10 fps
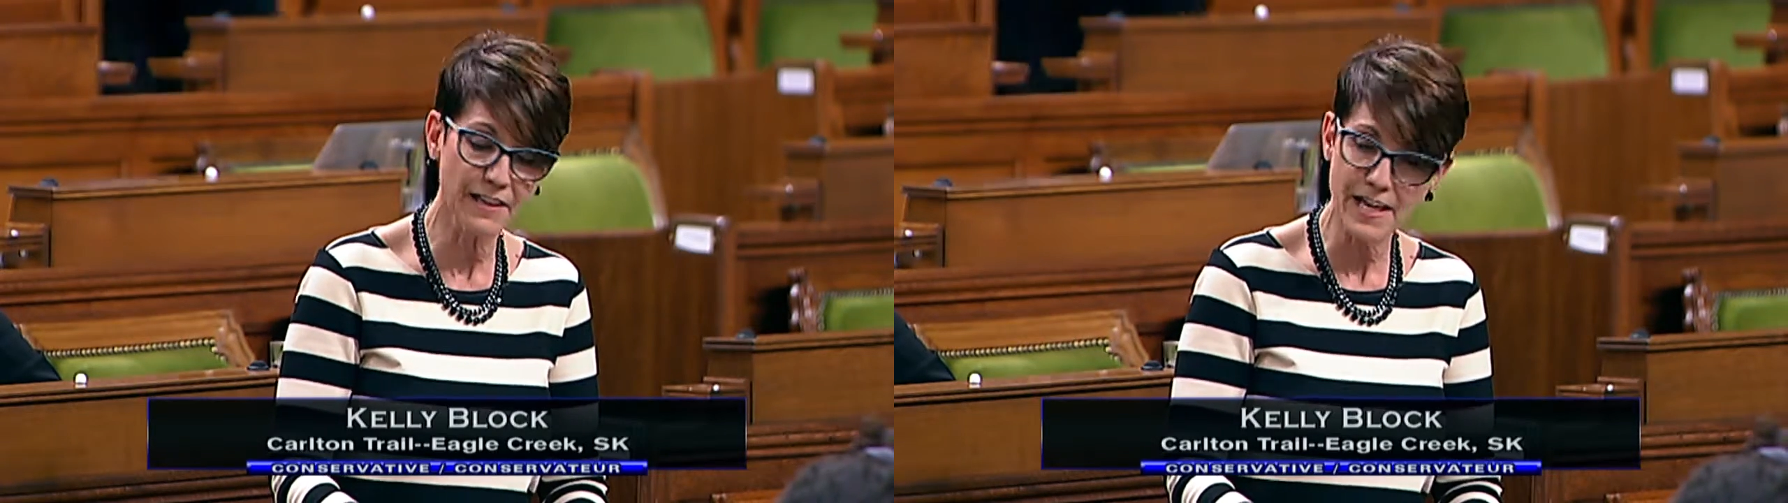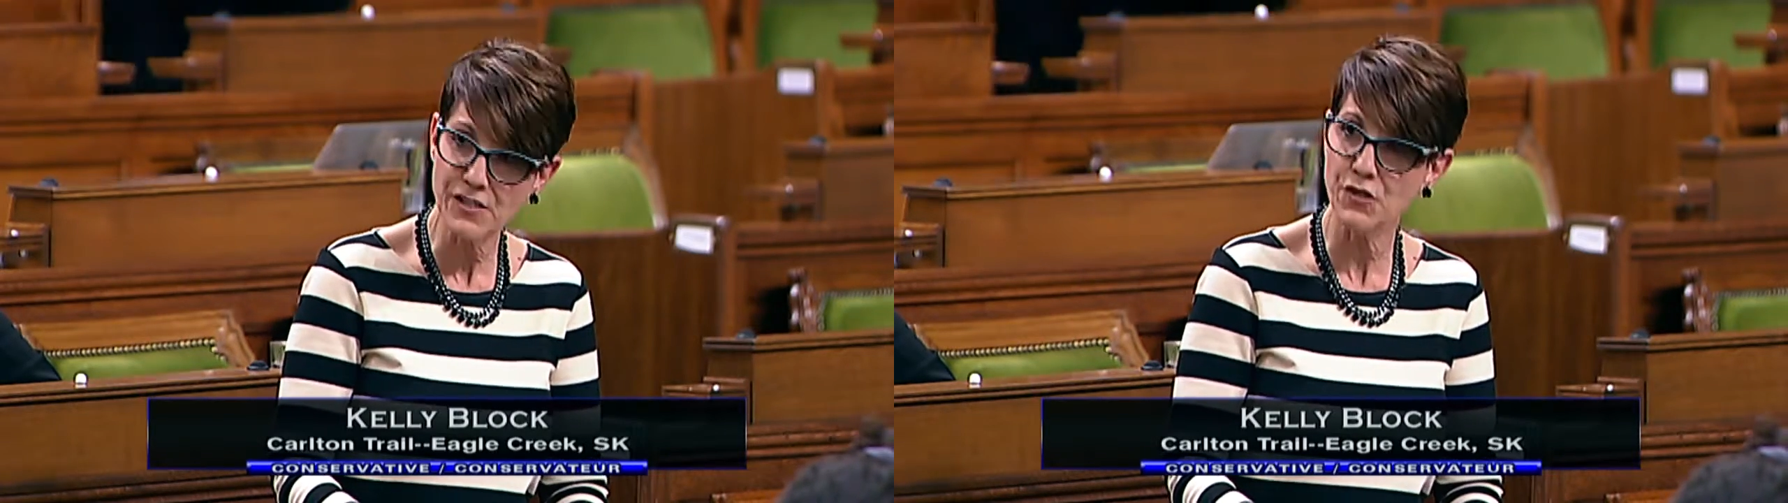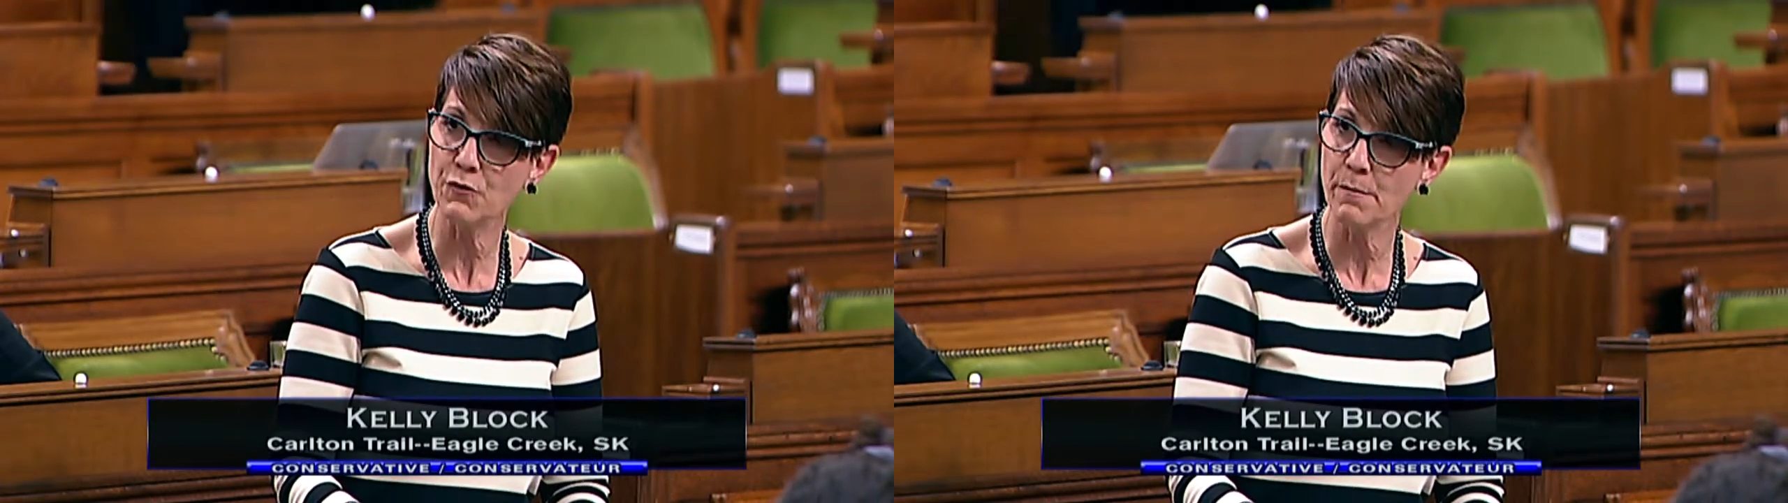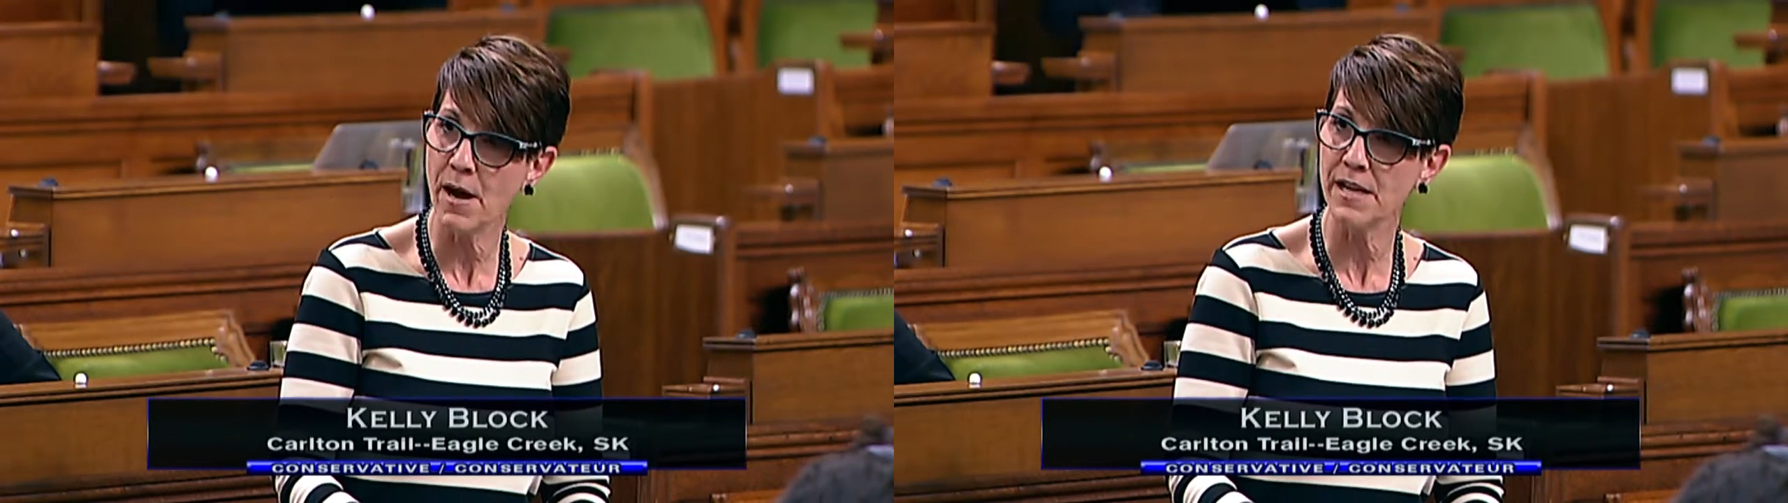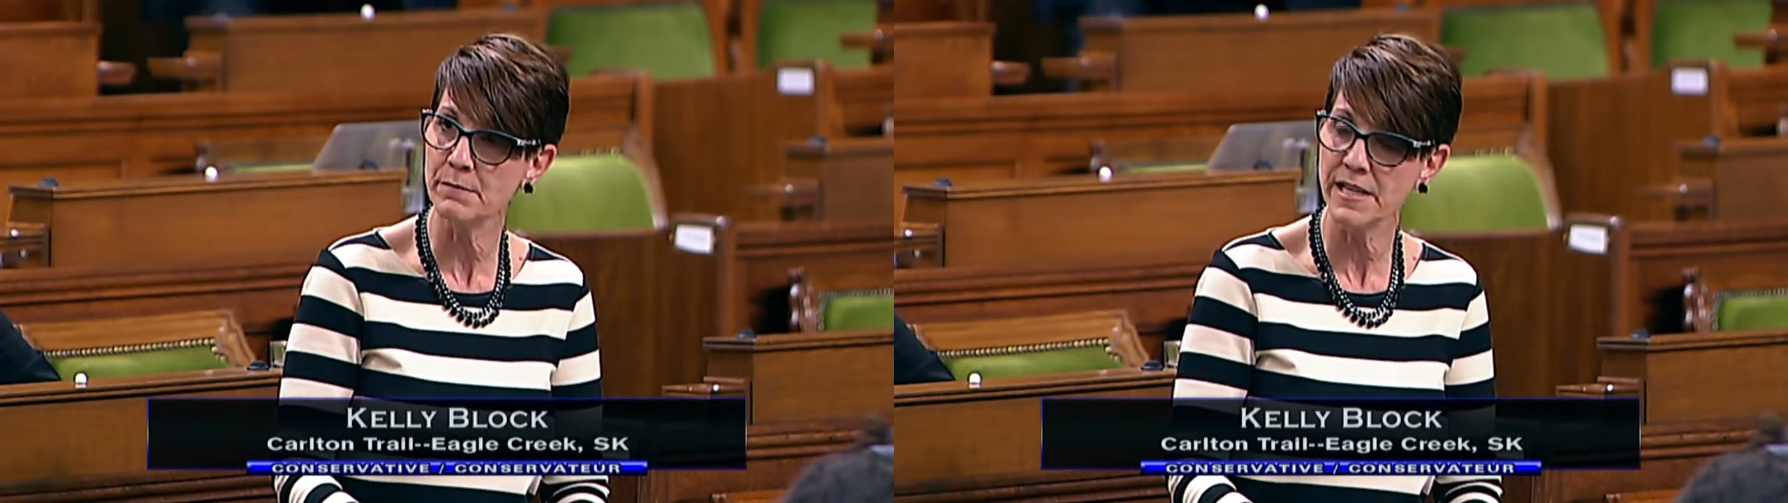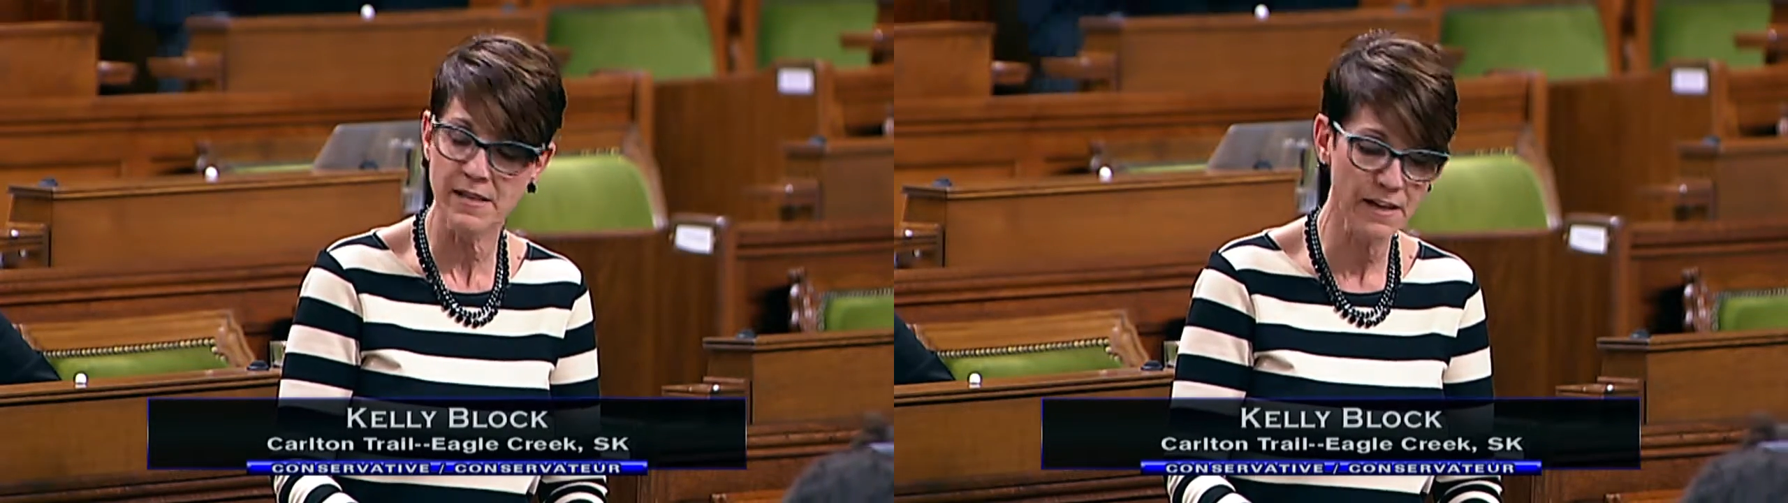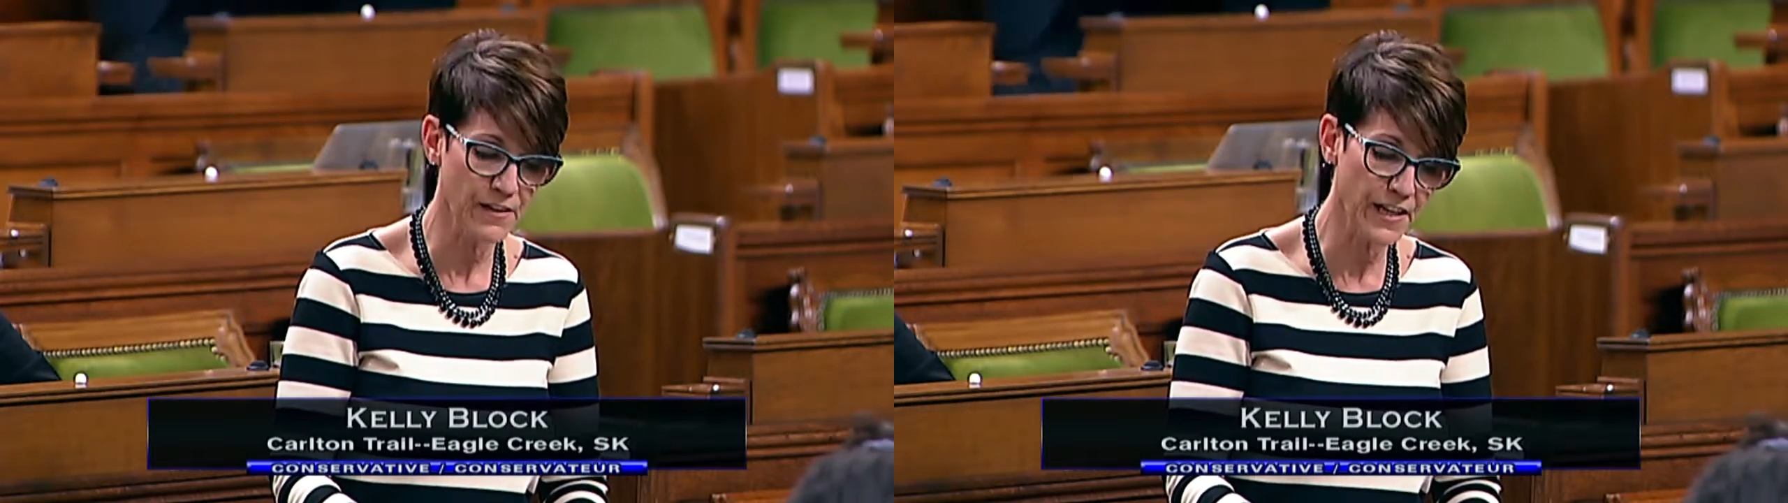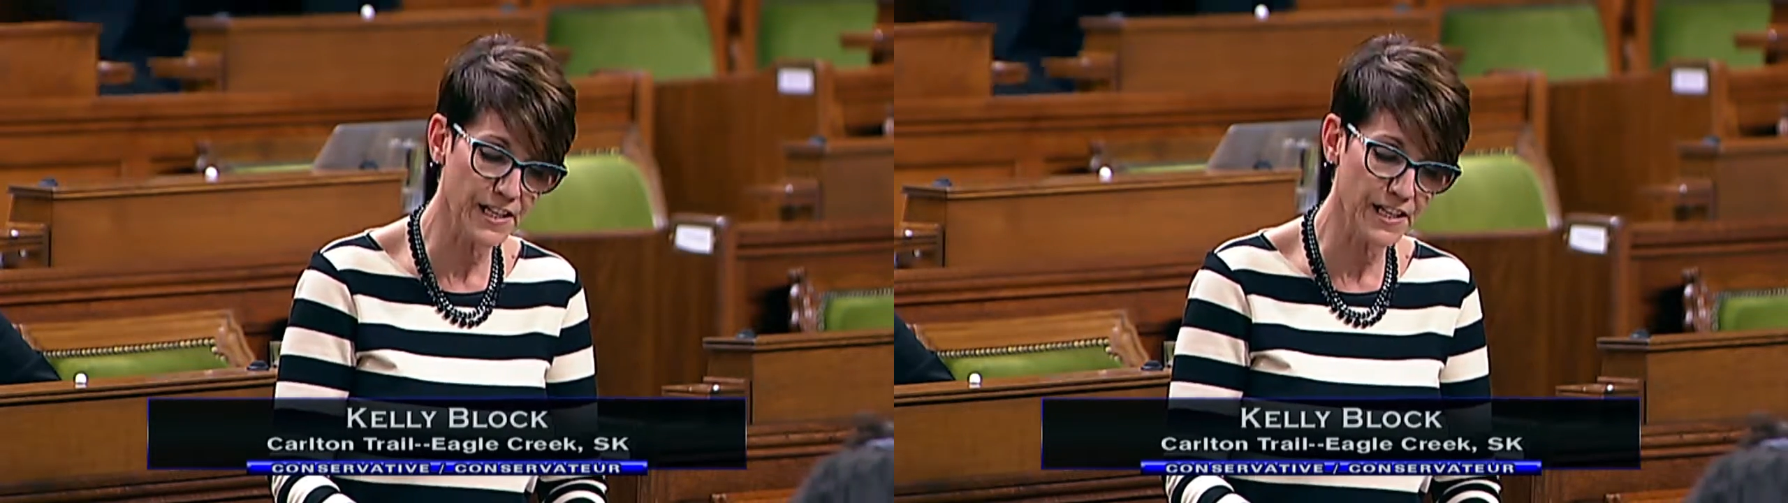and likes to remind me